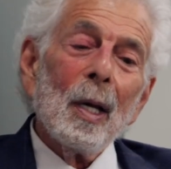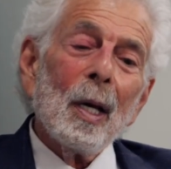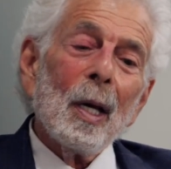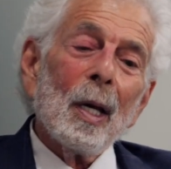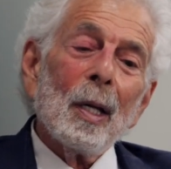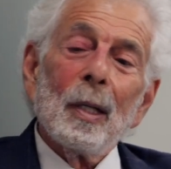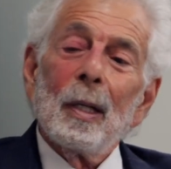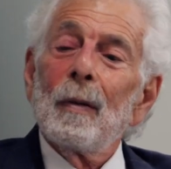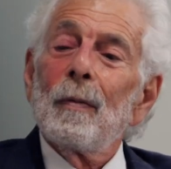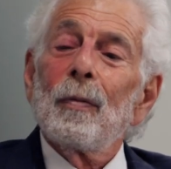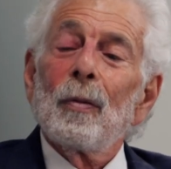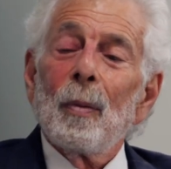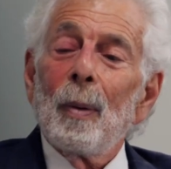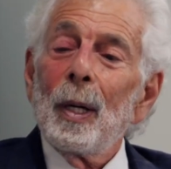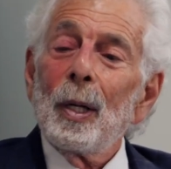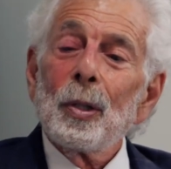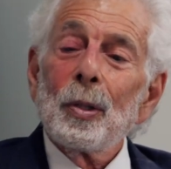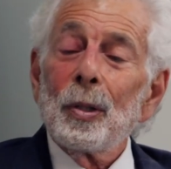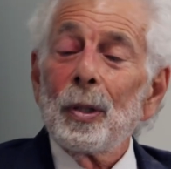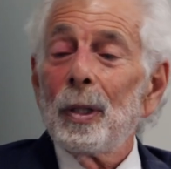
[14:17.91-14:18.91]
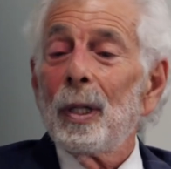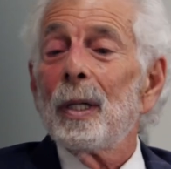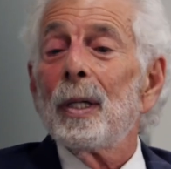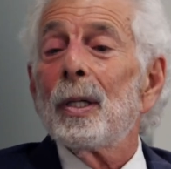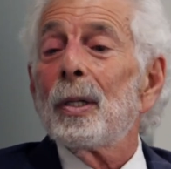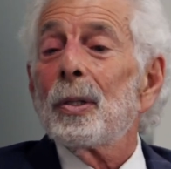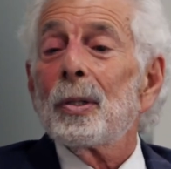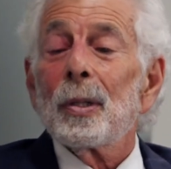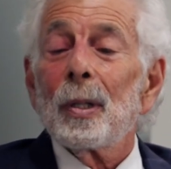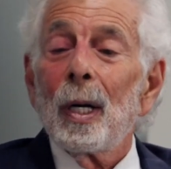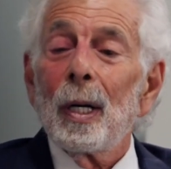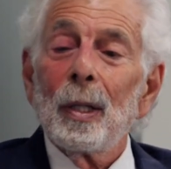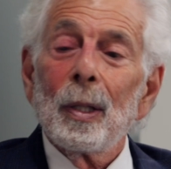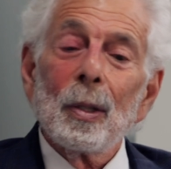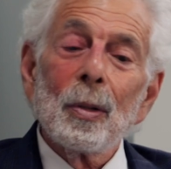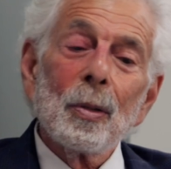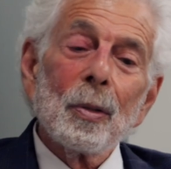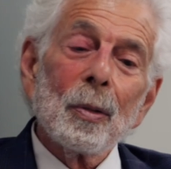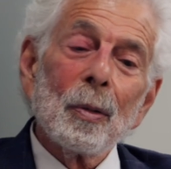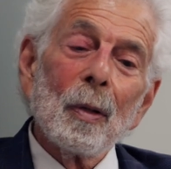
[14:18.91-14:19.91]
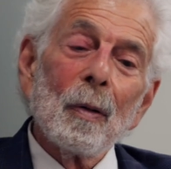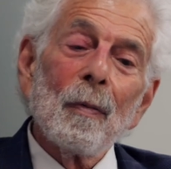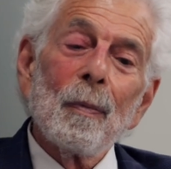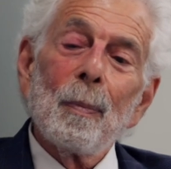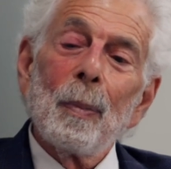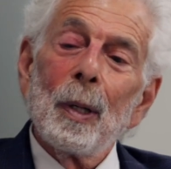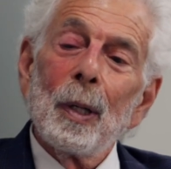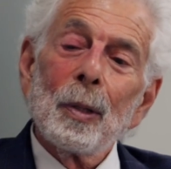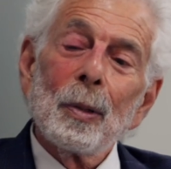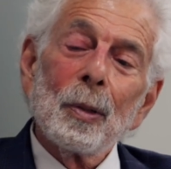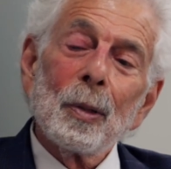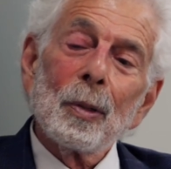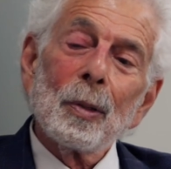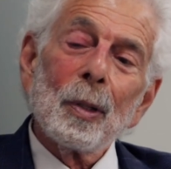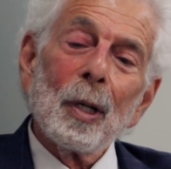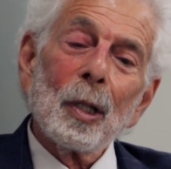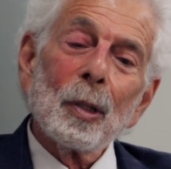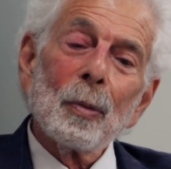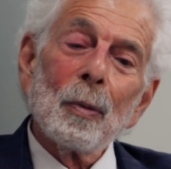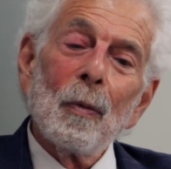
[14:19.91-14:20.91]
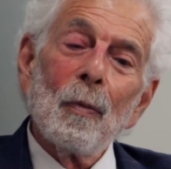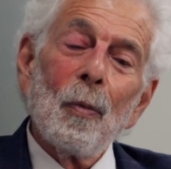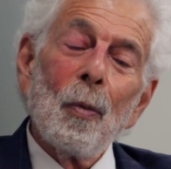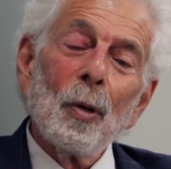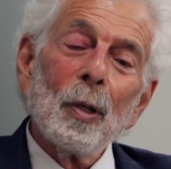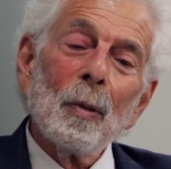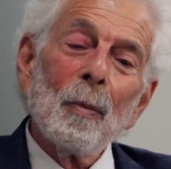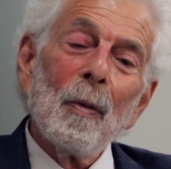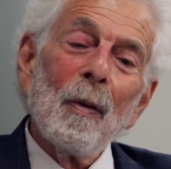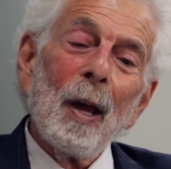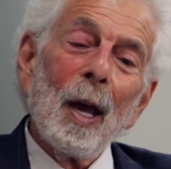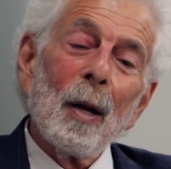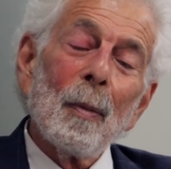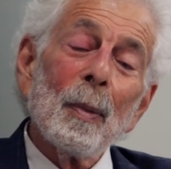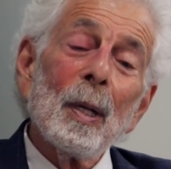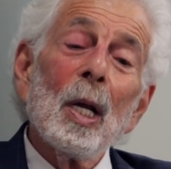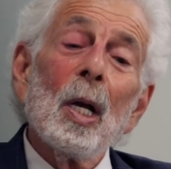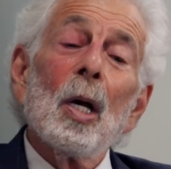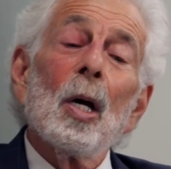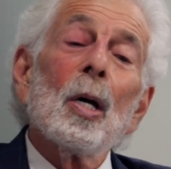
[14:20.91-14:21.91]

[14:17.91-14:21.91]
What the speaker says: and information and insight into a patient's actual voiding habit.